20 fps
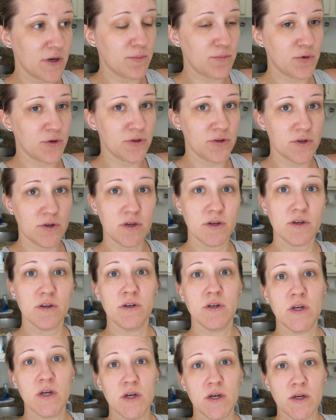I put the
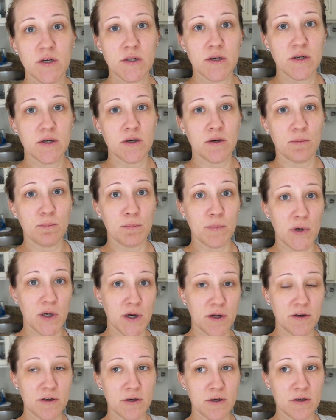
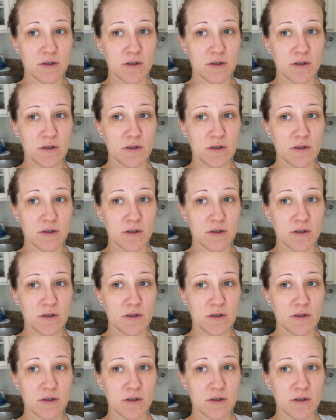mud